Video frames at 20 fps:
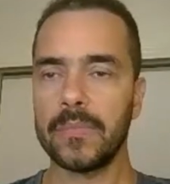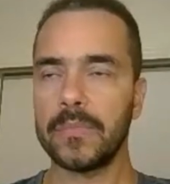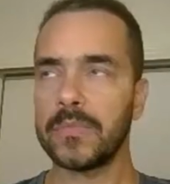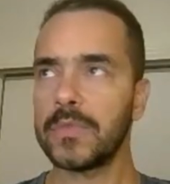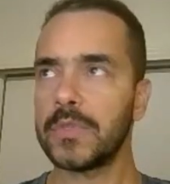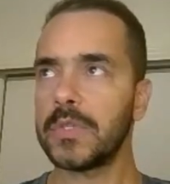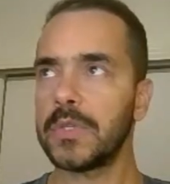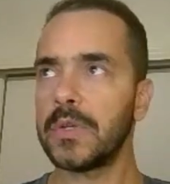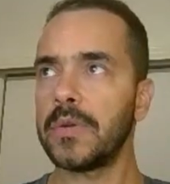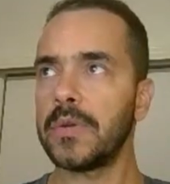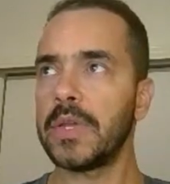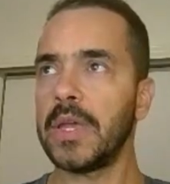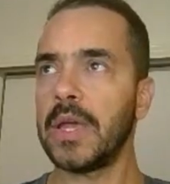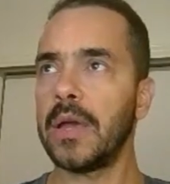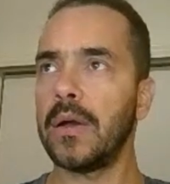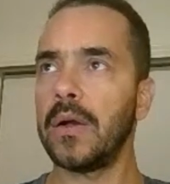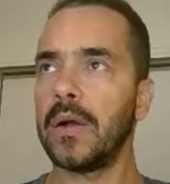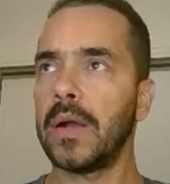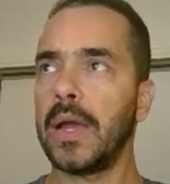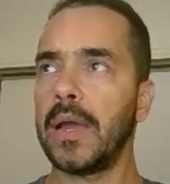So
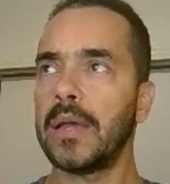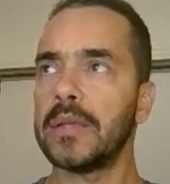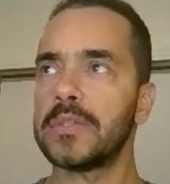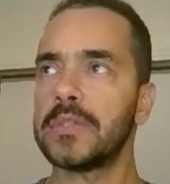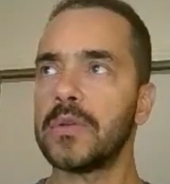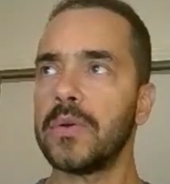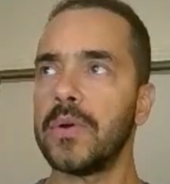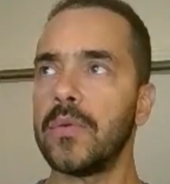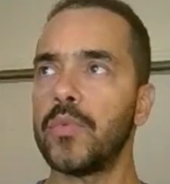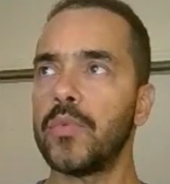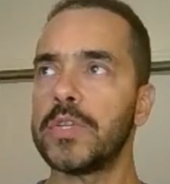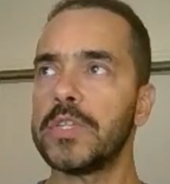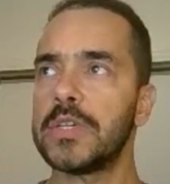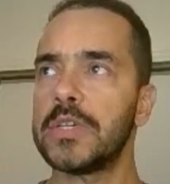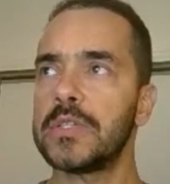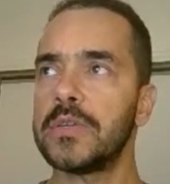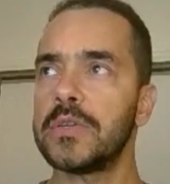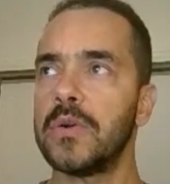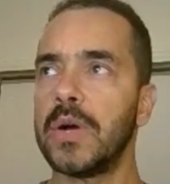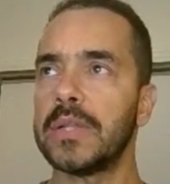yeah, okay. So we
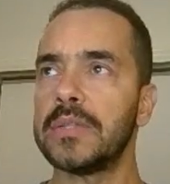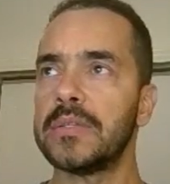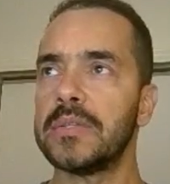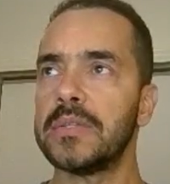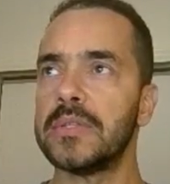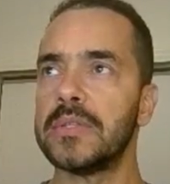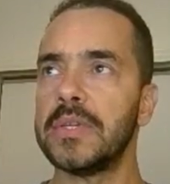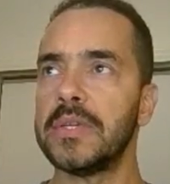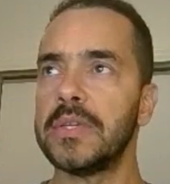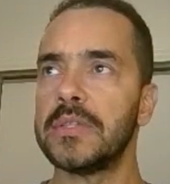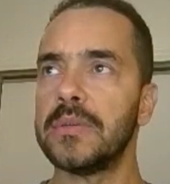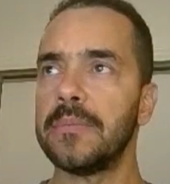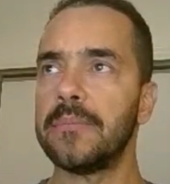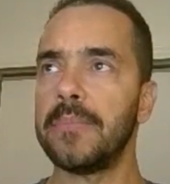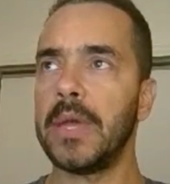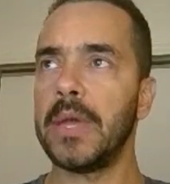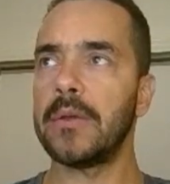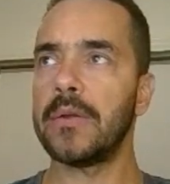just got this email